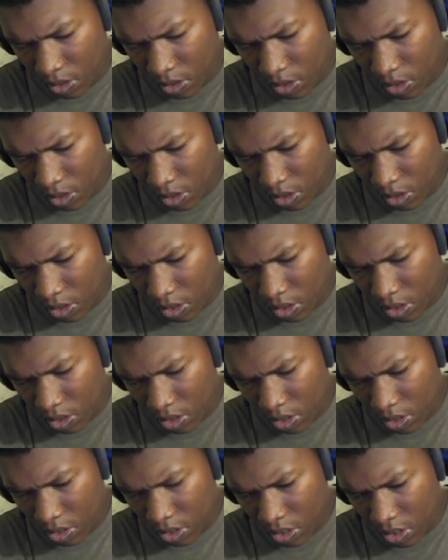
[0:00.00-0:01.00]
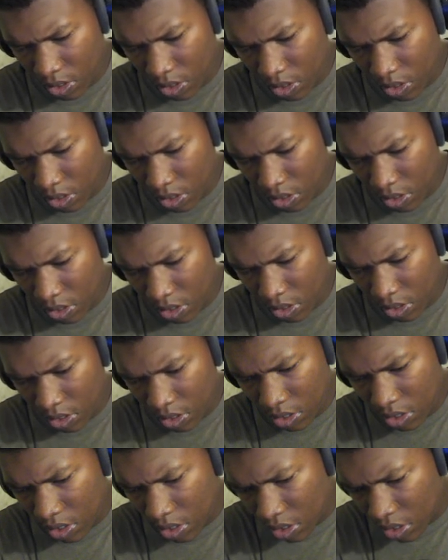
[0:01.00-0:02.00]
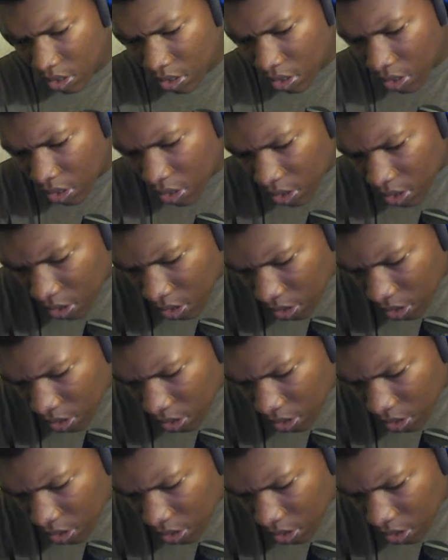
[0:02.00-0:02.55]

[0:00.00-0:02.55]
Nobody speaks.